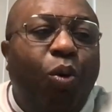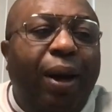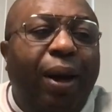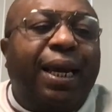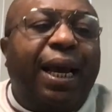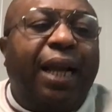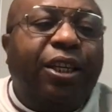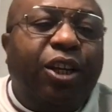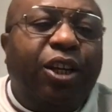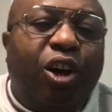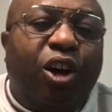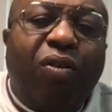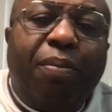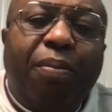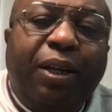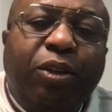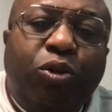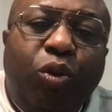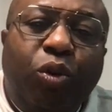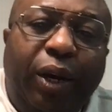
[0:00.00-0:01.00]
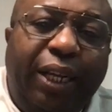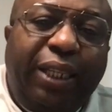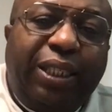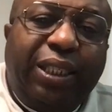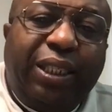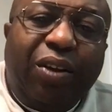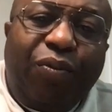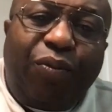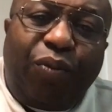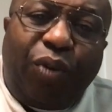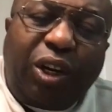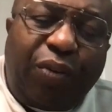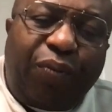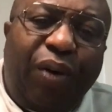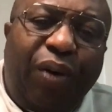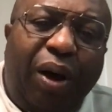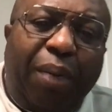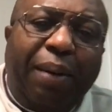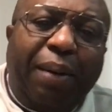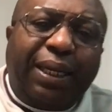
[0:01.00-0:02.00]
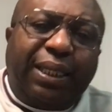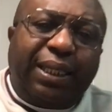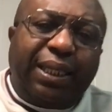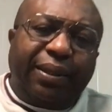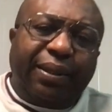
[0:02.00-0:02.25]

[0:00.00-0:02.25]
can't the government do it for the farmers?